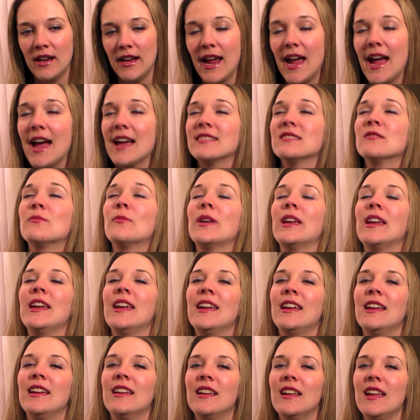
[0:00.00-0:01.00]

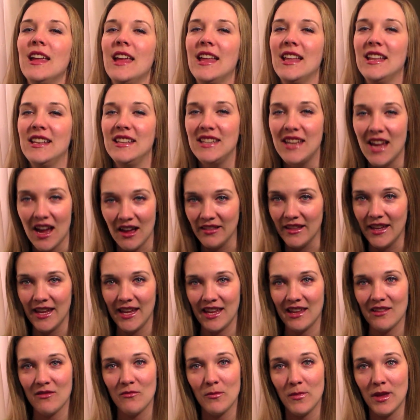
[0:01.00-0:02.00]
gasping and
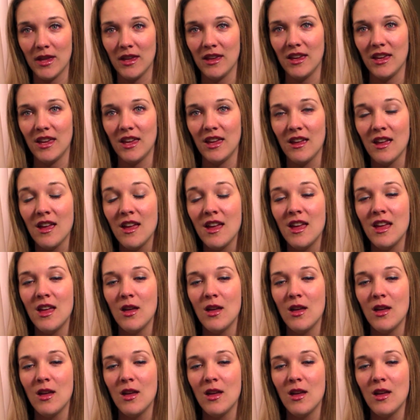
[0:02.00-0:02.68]
yelling at me